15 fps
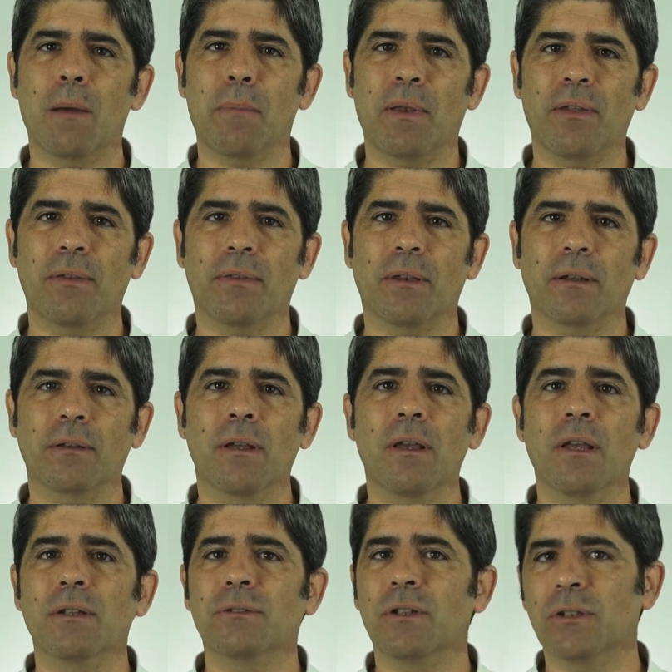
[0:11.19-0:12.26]
with close
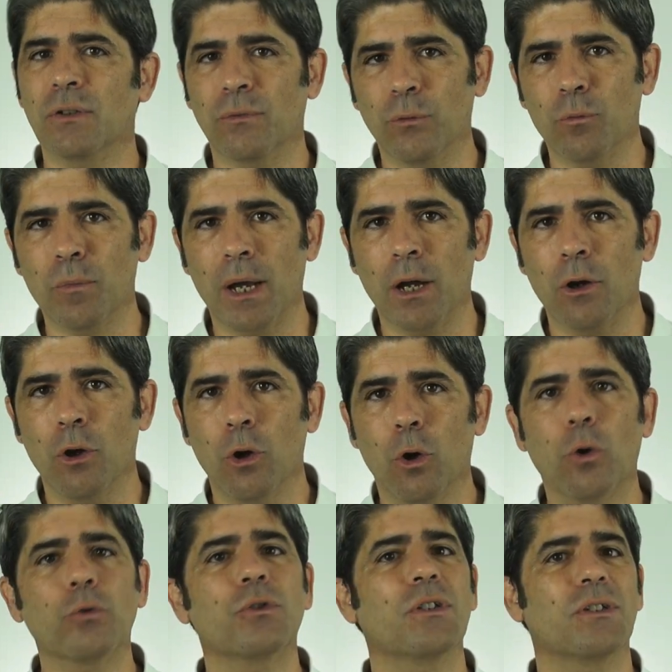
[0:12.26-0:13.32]
relatives who
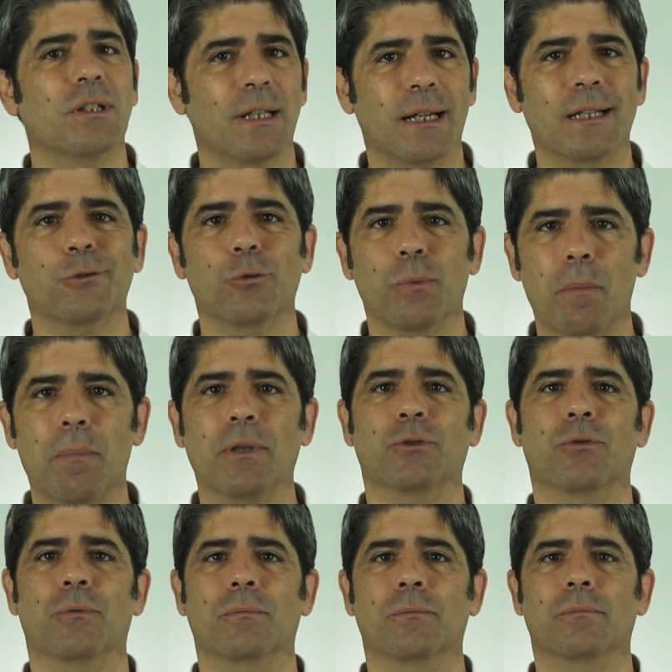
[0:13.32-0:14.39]
suffer from it, if you
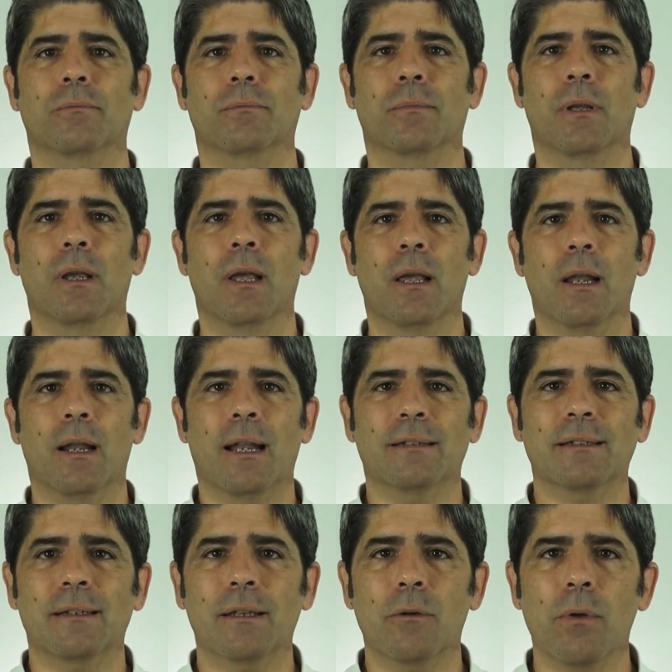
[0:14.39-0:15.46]
smoke or if you
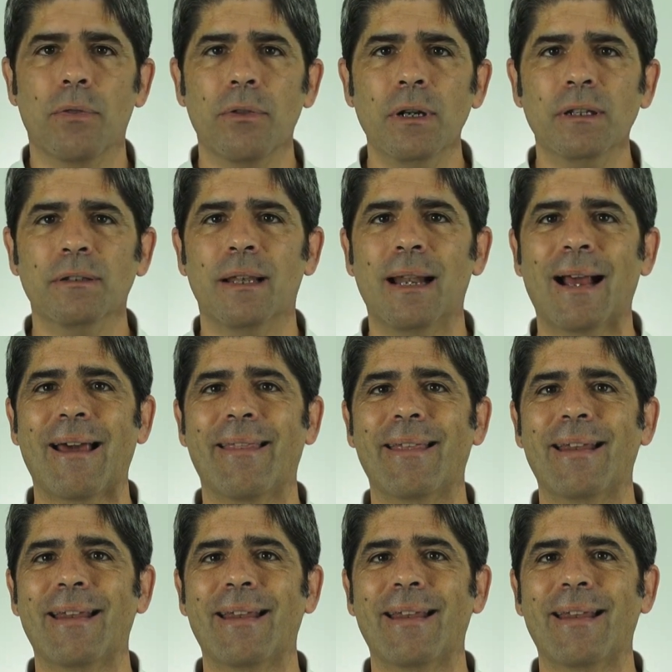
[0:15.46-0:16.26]
are overweight.